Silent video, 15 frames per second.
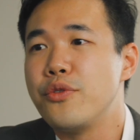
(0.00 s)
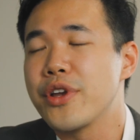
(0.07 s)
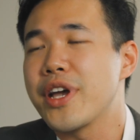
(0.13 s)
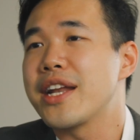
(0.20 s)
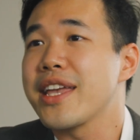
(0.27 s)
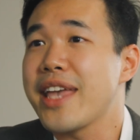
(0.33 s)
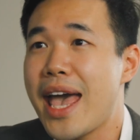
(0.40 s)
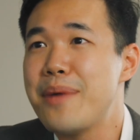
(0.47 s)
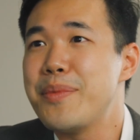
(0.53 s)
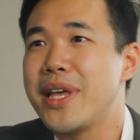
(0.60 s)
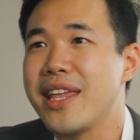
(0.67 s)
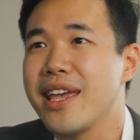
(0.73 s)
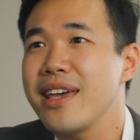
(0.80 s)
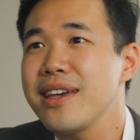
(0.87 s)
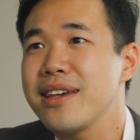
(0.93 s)
Regarding
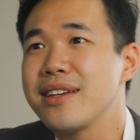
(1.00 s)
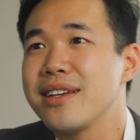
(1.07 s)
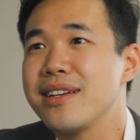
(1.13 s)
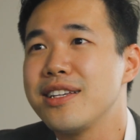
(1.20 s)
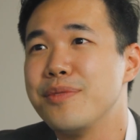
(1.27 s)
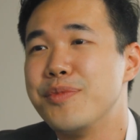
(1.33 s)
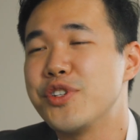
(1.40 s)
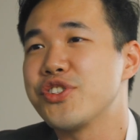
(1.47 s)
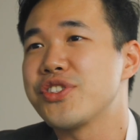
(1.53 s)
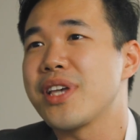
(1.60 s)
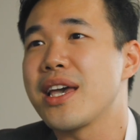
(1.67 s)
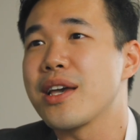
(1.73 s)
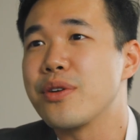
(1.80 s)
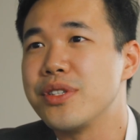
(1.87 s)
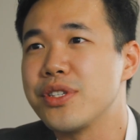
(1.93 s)
M&A, mergers
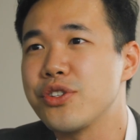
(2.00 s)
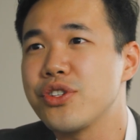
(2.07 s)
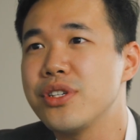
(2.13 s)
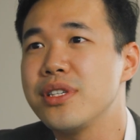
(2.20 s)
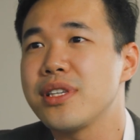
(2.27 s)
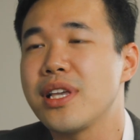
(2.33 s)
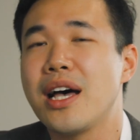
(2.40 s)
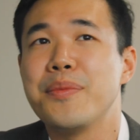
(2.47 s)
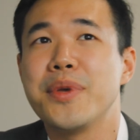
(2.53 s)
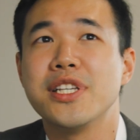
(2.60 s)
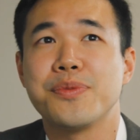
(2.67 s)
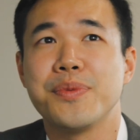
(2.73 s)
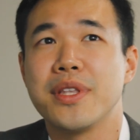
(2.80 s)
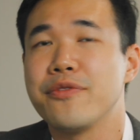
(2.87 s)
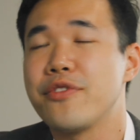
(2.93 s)
and acquisitions,
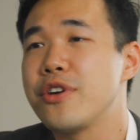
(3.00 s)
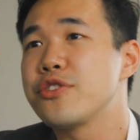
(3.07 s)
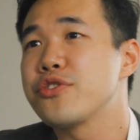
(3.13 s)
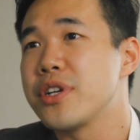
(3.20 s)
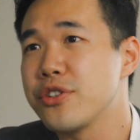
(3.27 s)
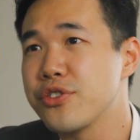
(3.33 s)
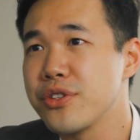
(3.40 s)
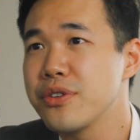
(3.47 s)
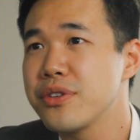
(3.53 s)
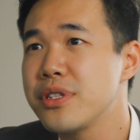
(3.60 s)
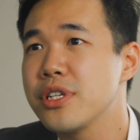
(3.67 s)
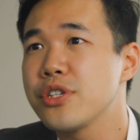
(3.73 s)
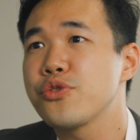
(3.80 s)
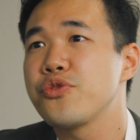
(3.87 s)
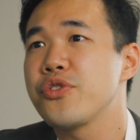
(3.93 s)
it's been a very traditional
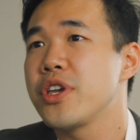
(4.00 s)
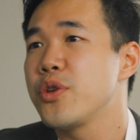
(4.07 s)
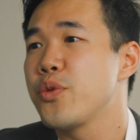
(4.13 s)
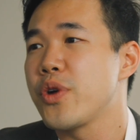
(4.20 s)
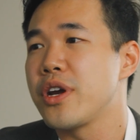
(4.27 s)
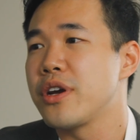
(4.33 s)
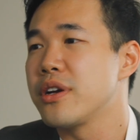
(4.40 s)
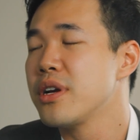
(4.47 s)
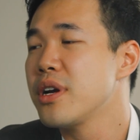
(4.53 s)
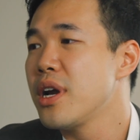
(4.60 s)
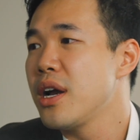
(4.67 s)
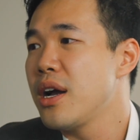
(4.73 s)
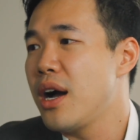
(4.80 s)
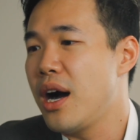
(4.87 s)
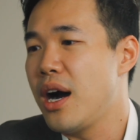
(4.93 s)
industry where
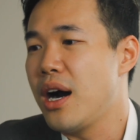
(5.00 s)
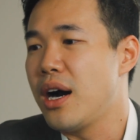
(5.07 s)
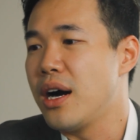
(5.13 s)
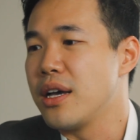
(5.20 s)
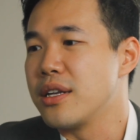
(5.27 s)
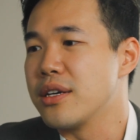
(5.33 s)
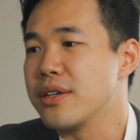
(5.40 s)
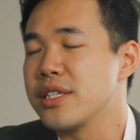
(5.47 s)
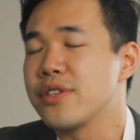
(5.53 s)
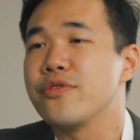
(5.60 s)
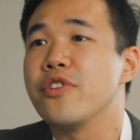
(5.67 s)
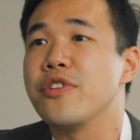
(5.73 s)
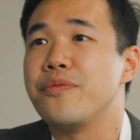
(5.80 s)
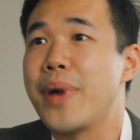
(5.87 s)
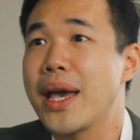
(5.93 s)
it's
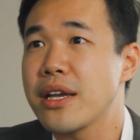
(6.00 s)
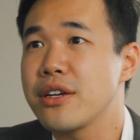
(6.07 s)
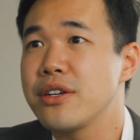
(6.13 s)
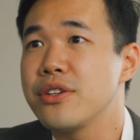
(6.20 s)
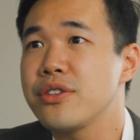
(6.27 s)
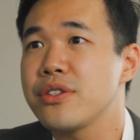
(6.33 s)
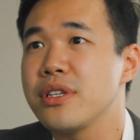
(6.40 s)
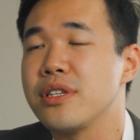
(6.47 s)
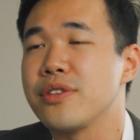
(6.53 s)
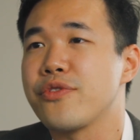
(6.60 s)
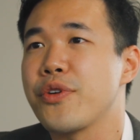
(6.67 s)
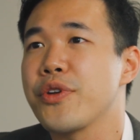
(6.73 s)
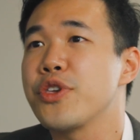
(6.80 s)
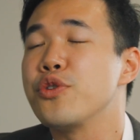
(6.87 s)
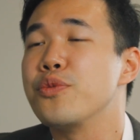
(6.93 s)
full of bankers, it's
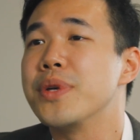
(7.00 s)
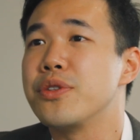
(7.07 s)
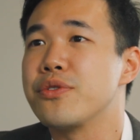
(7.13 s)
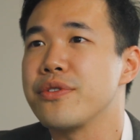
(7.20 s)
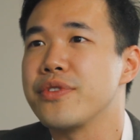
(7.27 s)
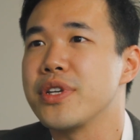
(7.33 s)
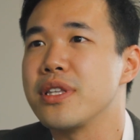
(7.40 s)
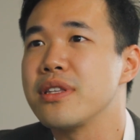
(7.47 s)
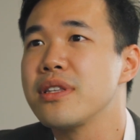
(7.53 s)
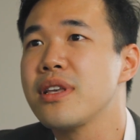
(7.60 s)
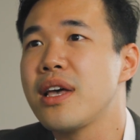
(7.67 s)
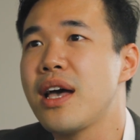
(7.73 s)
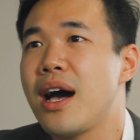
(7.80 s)
very human-driven.